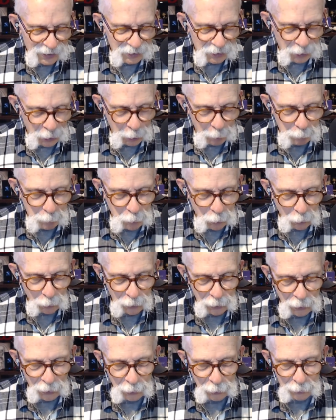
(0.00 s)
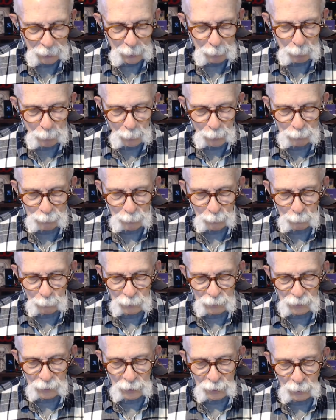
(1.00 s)
Dumb Dora heard her boyfriend
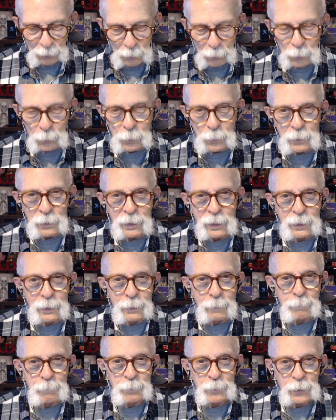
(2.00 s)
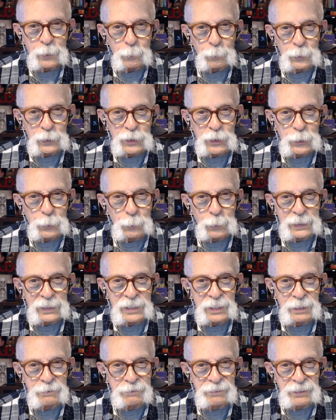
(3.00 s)
was in the cooler. When she went
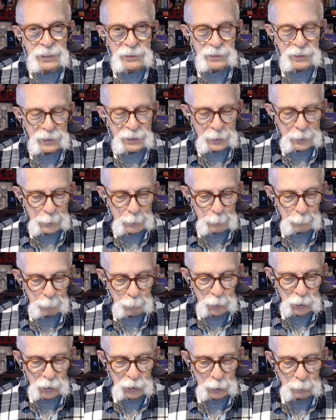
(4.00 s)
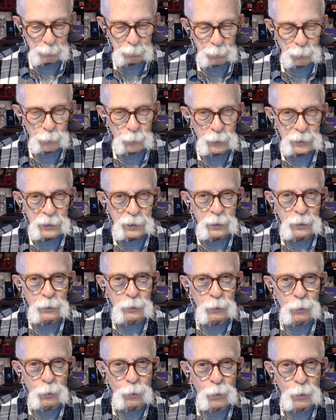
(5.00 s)
to visit him, she brought
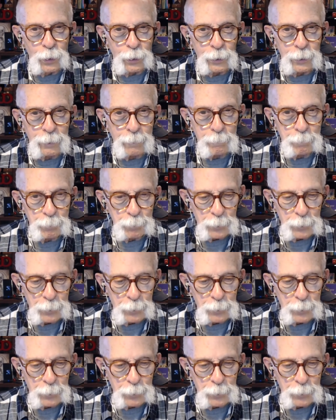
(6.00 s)
along